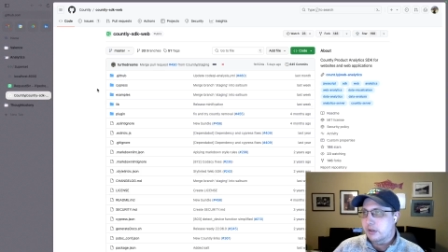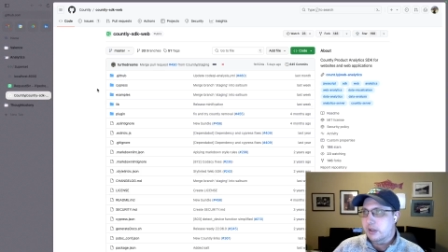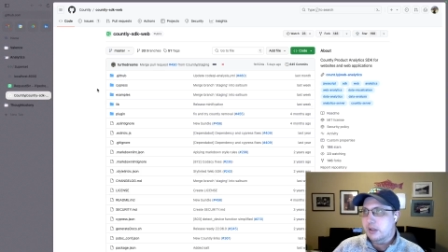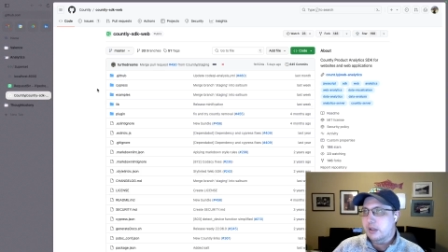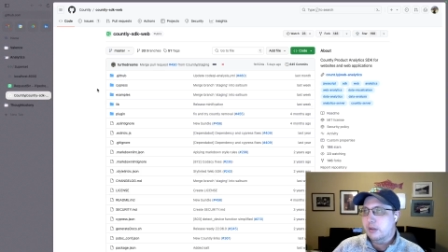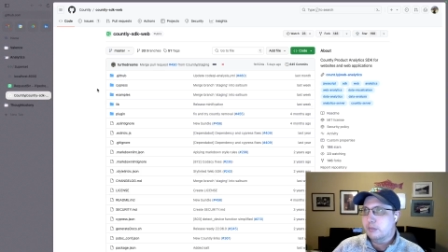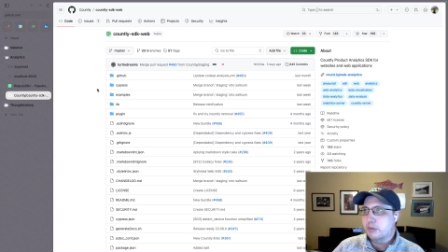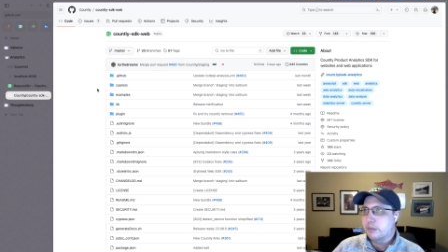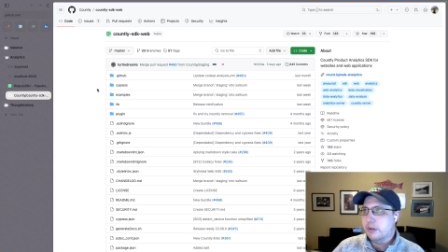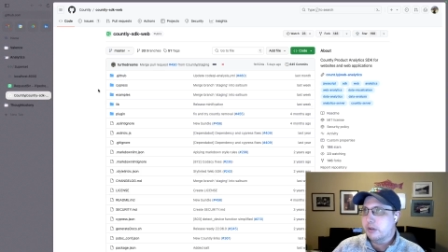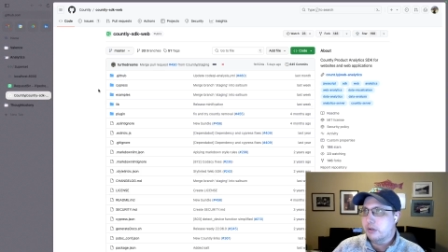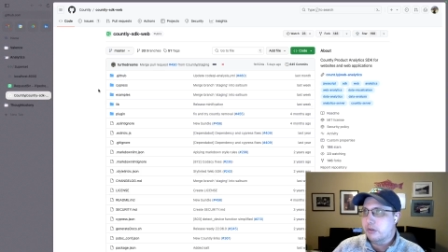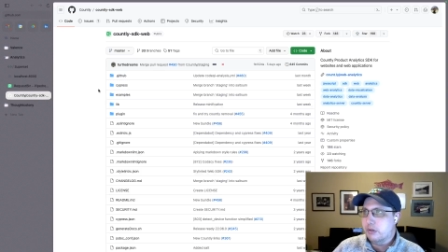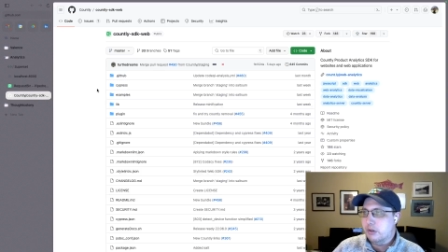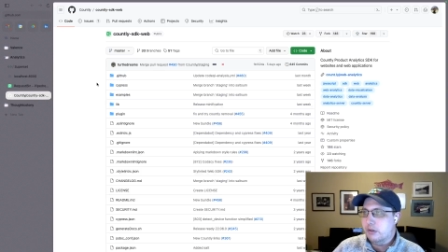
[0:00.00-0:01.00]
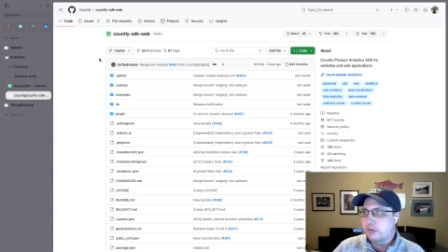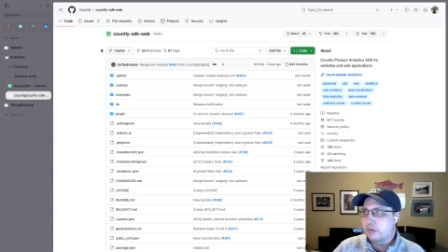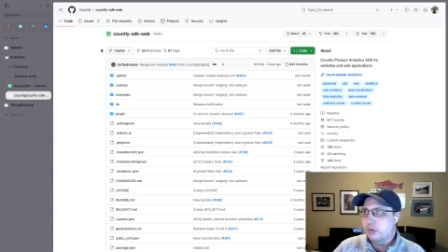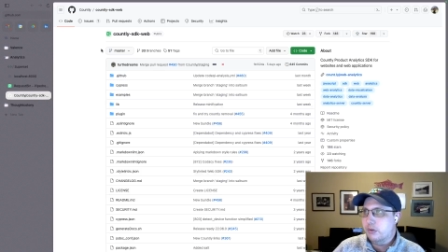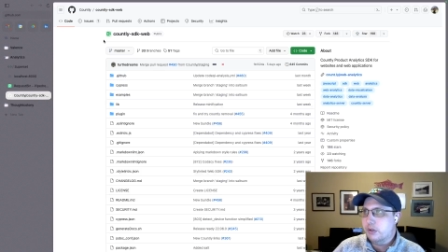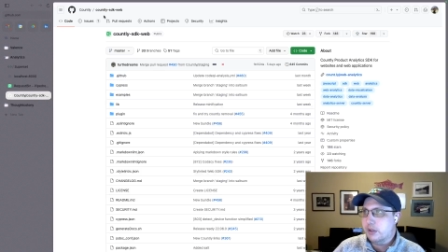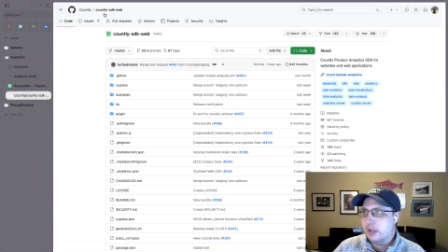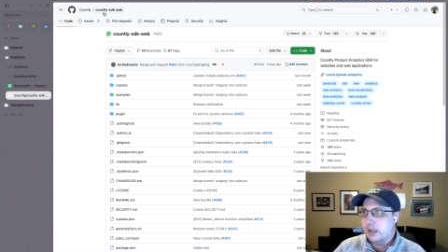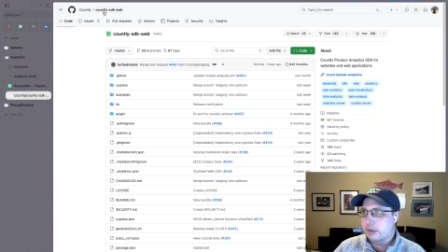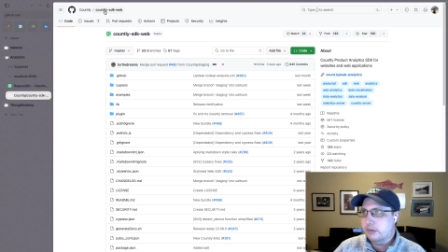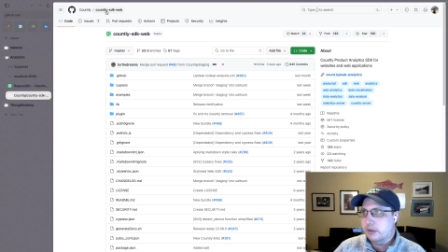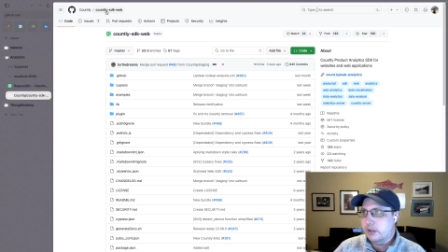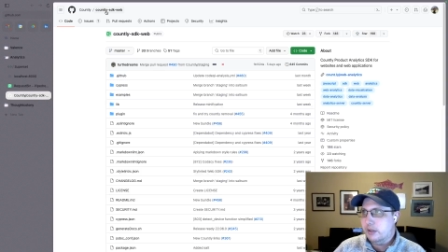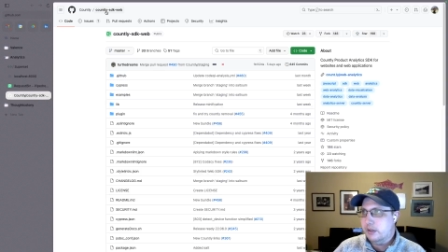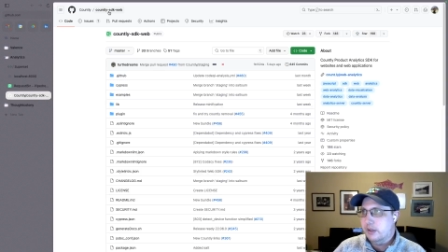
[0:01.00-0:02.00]
the GitHub repository for the
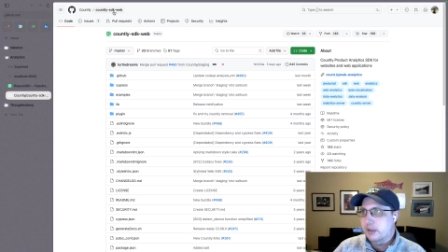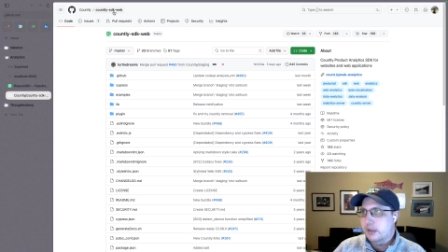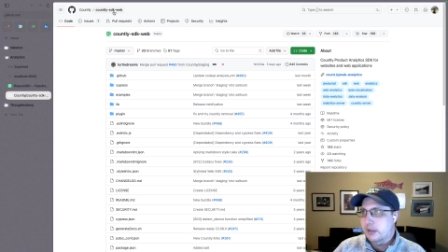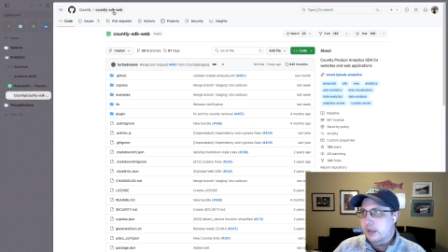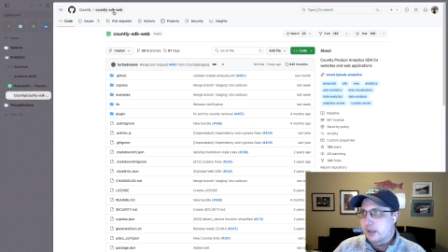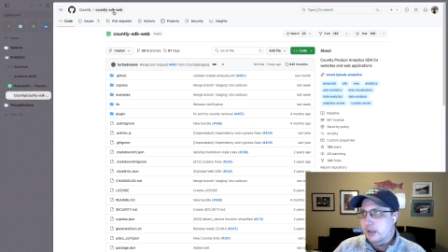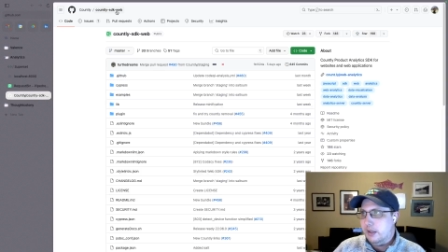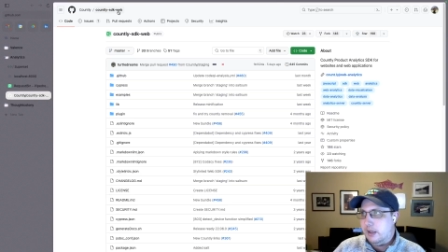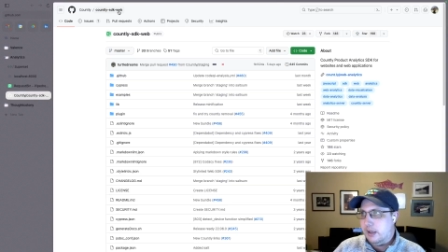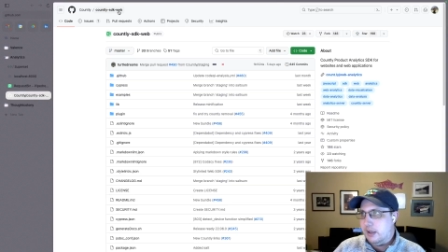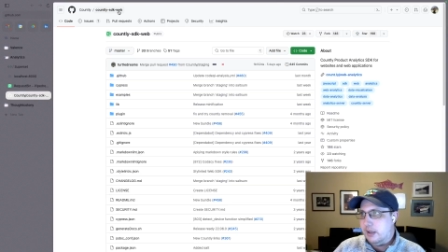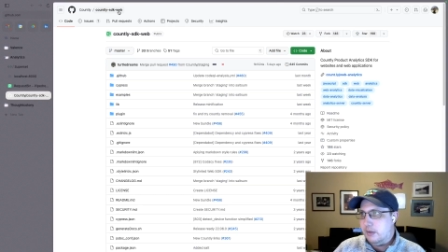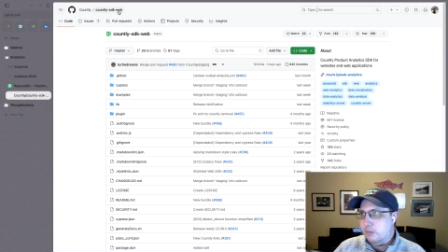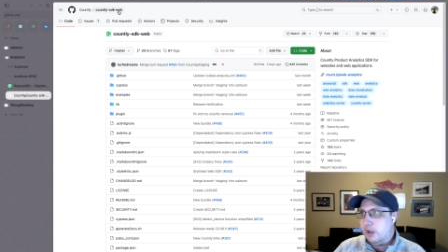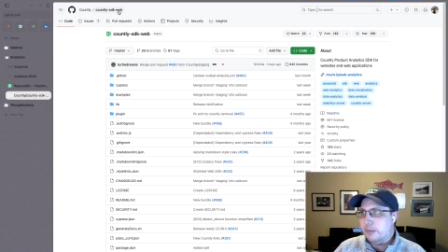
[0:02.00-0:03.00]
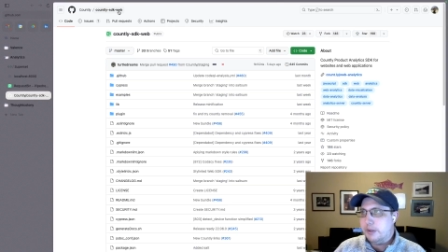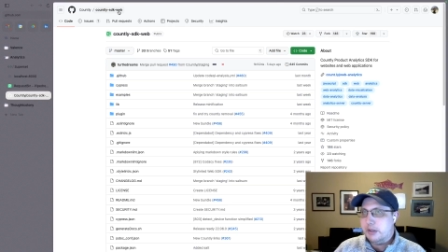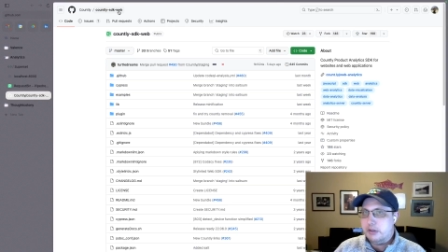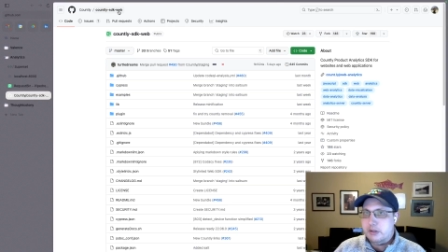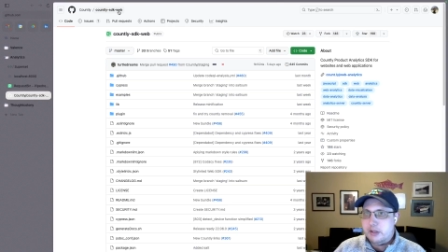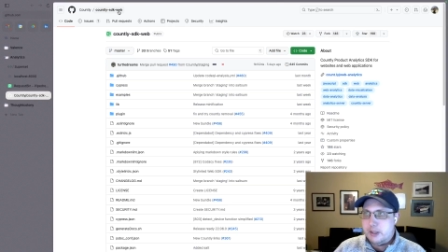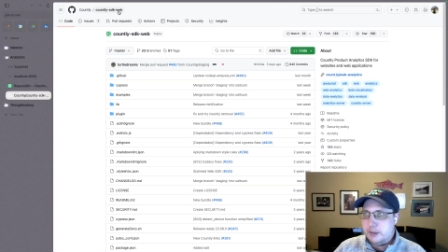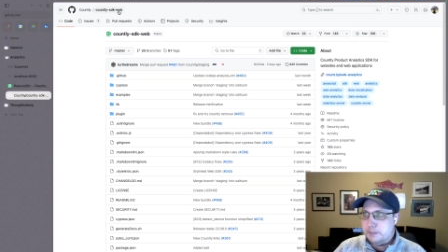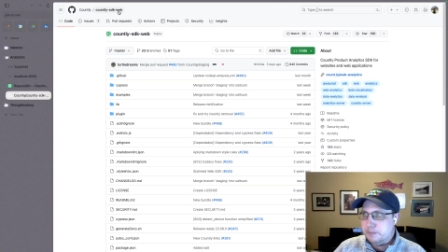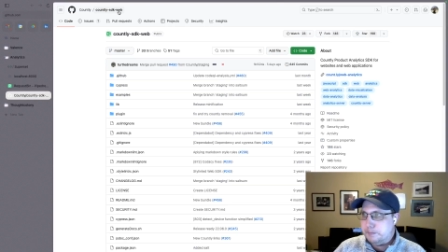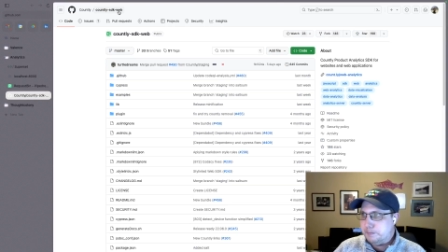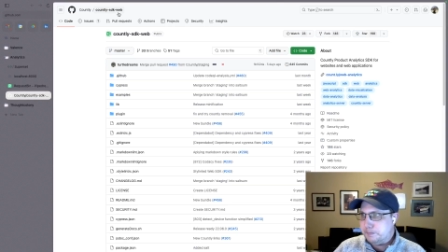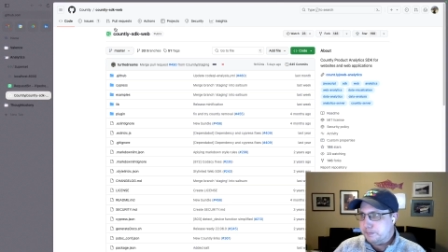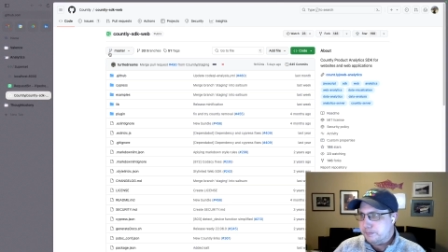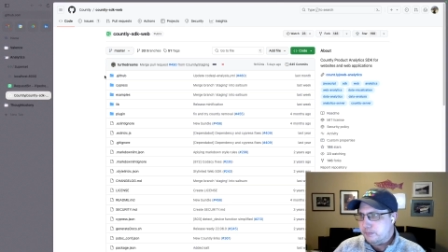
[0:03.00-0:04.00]
Countly uh, web SDK.
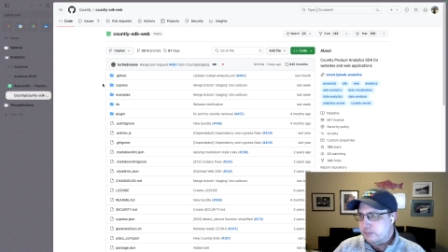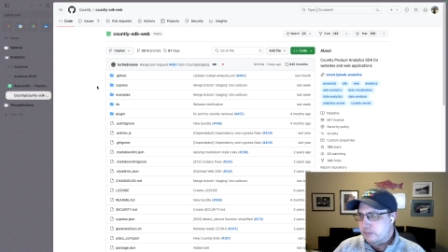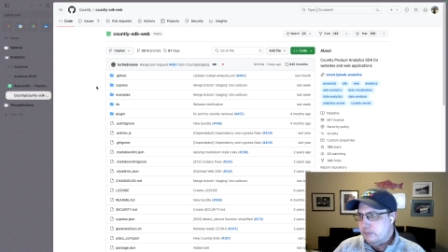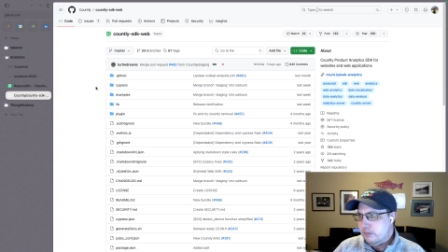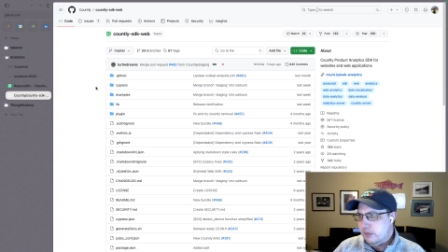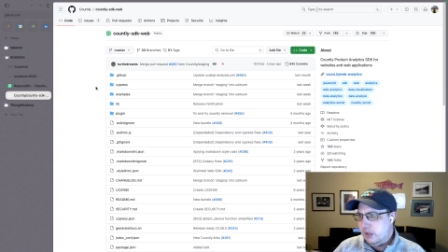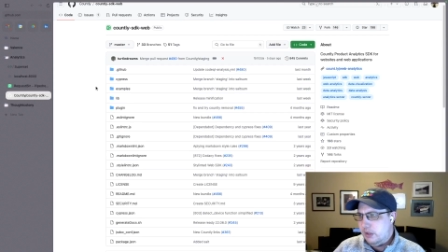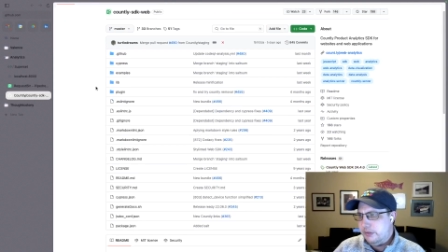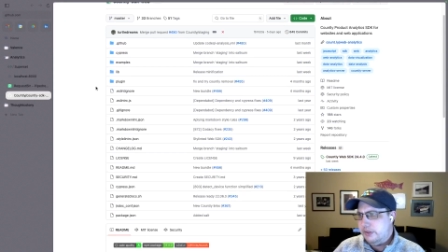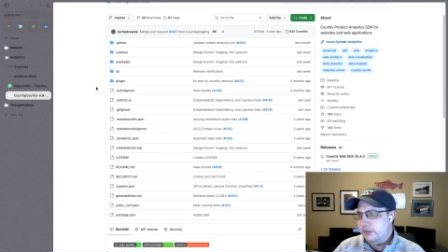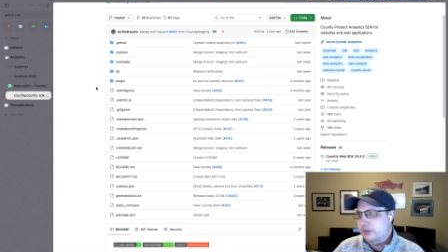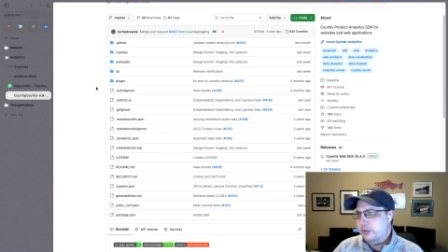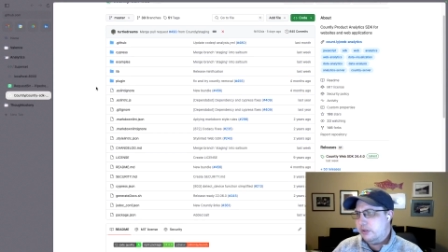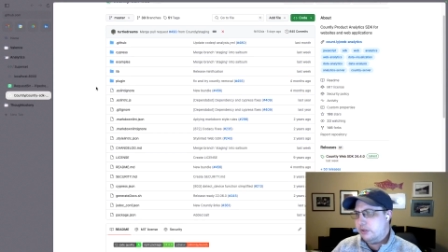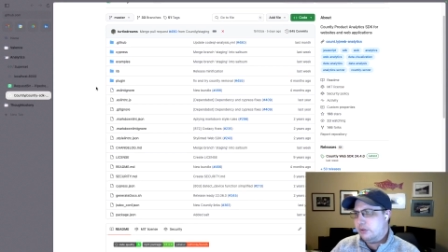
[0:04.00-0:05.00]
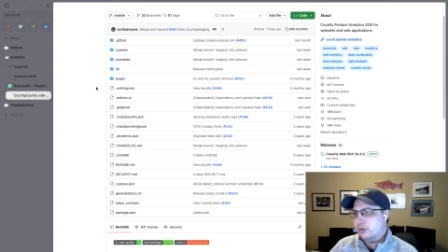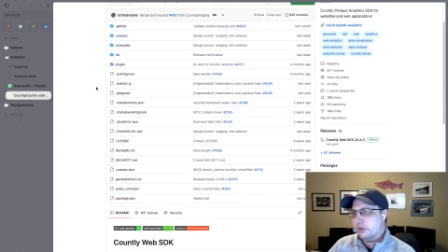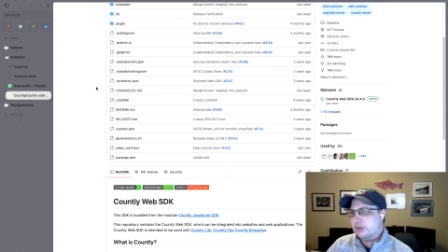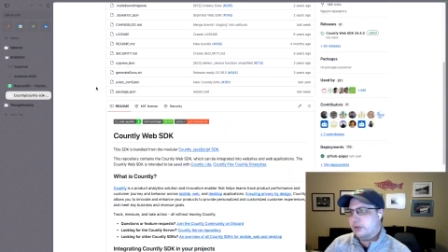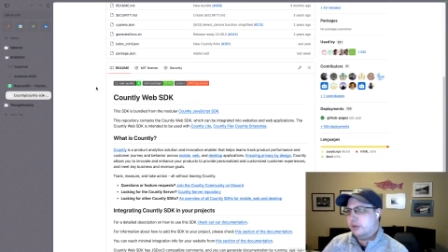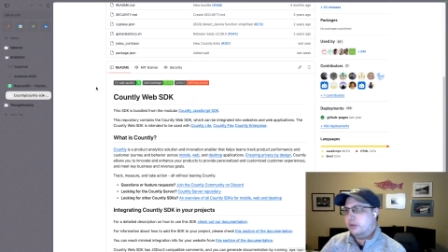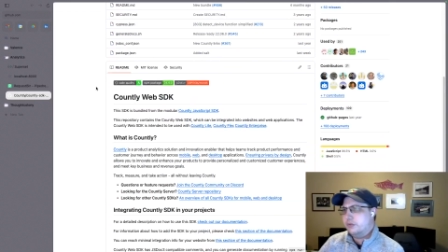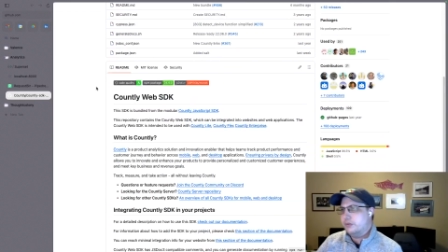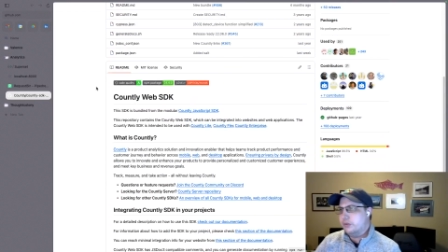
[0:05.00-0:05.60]
And this is the source code